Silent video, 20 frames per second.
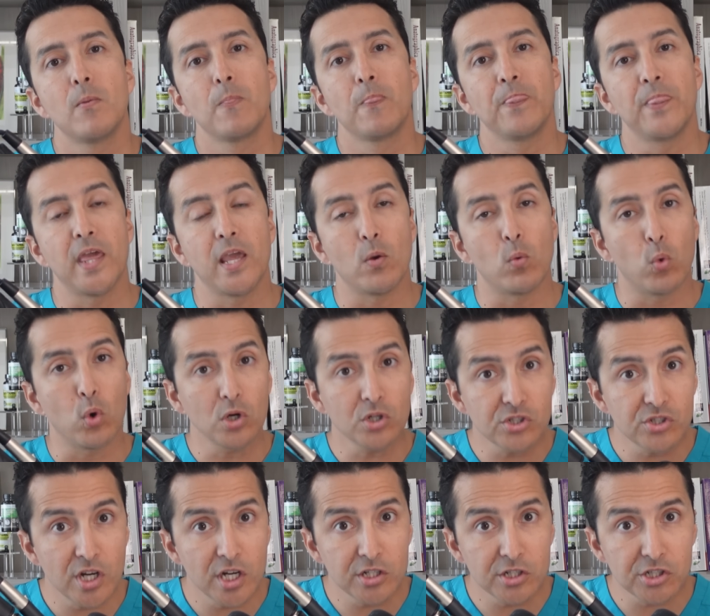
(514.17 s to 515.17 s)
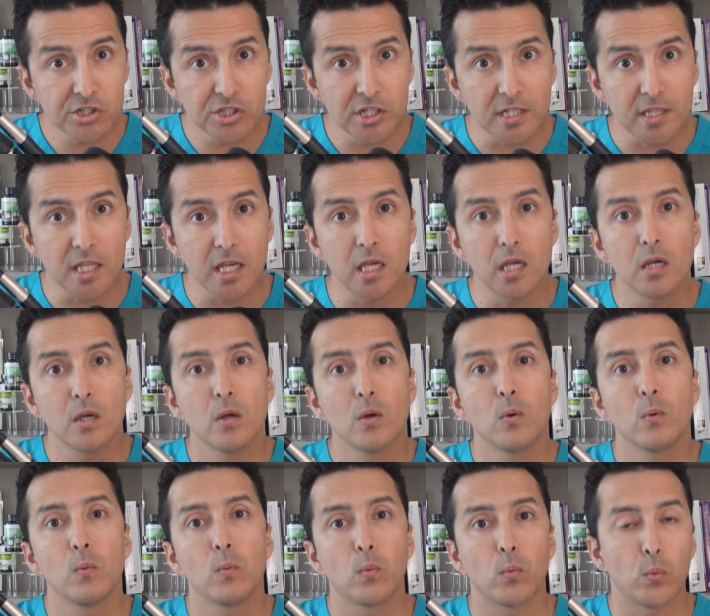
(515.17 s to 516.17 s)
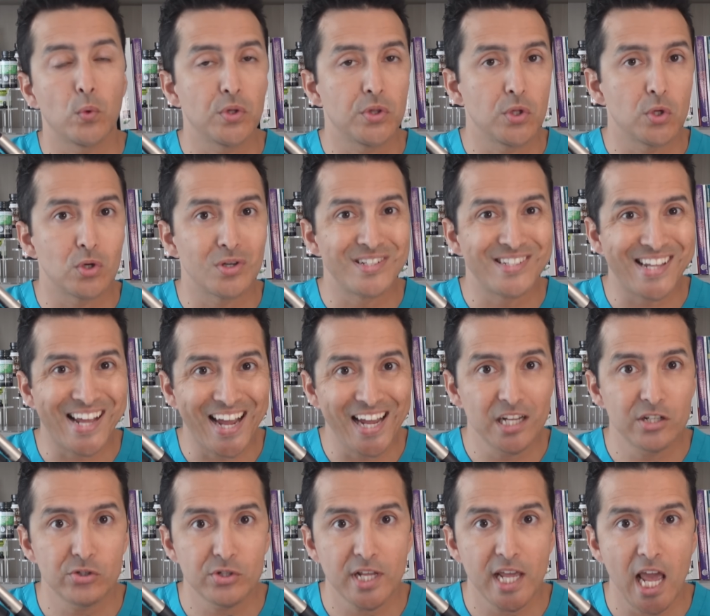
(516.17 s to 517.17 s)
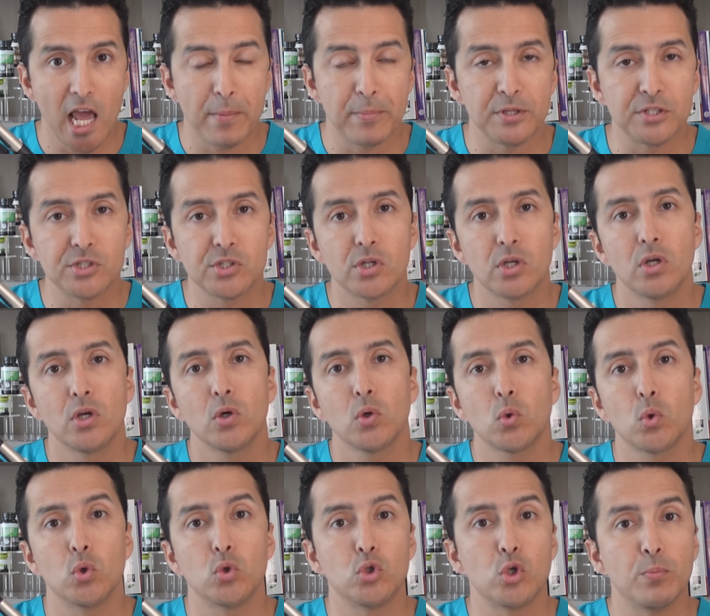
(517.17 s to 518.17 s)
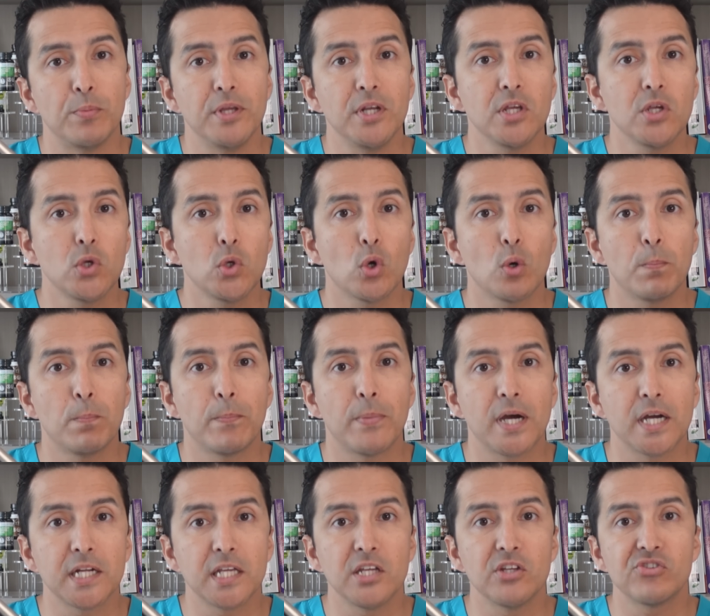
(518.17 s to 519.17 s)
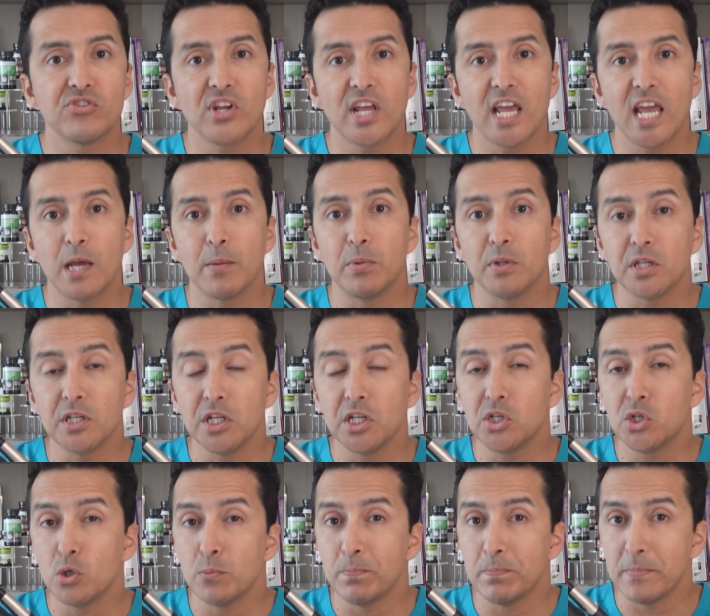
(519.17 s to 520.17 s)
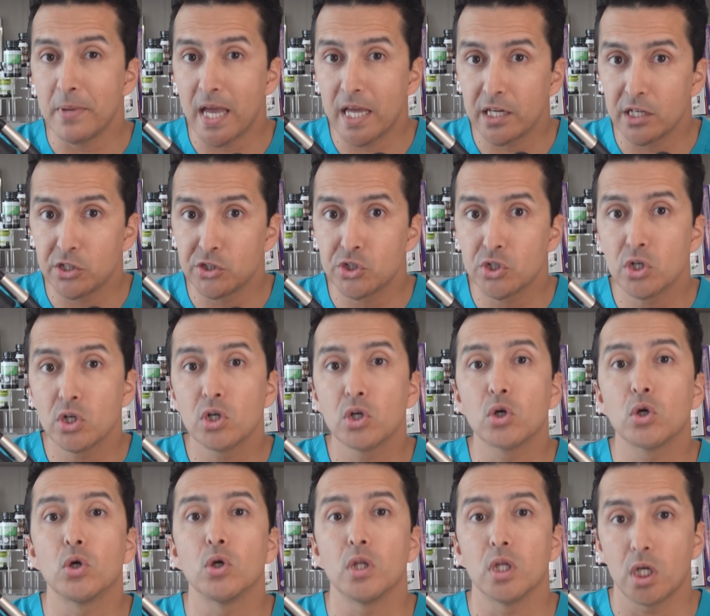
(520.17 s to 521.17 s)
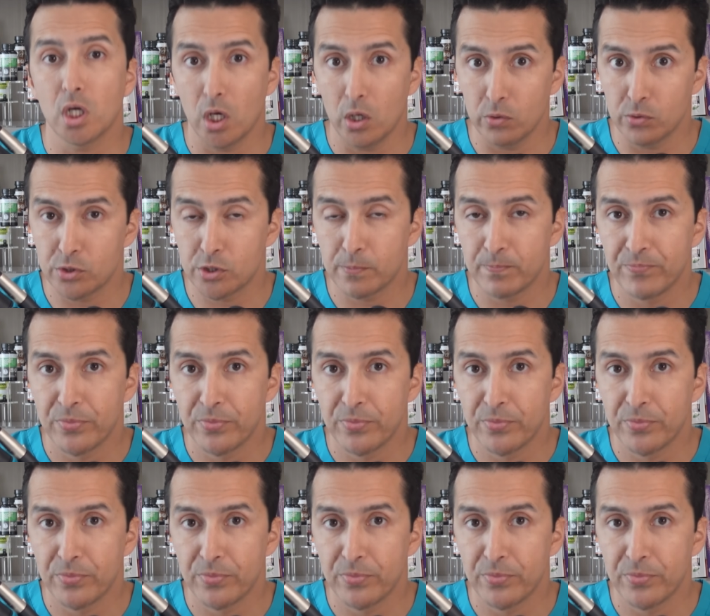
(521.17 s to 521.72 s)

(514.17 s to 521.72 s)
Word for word: They work synergistically with your dietary habits, contributing your body's ability to manage glucose.